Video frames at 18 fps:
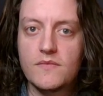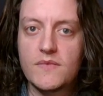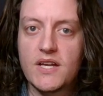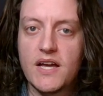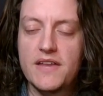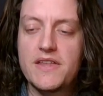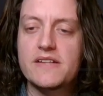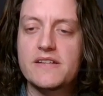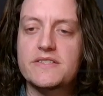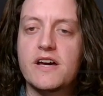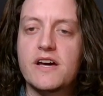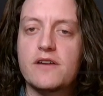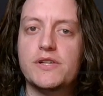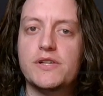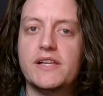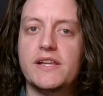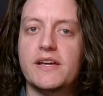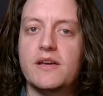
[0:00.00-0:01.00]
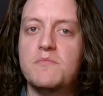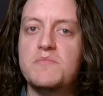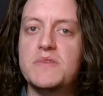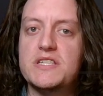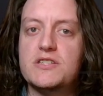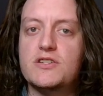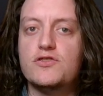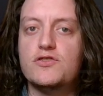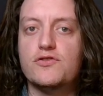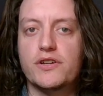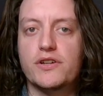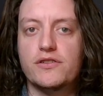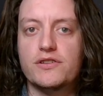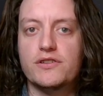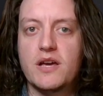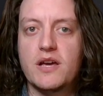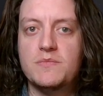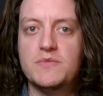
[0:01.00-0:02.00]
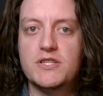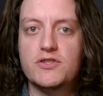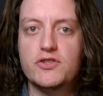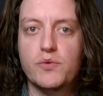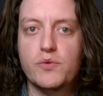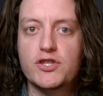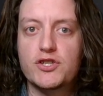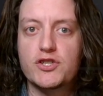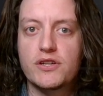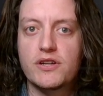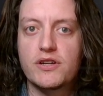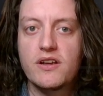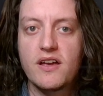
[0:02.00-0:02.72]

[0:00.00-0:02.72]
And that's not really like a missed trigger type situation.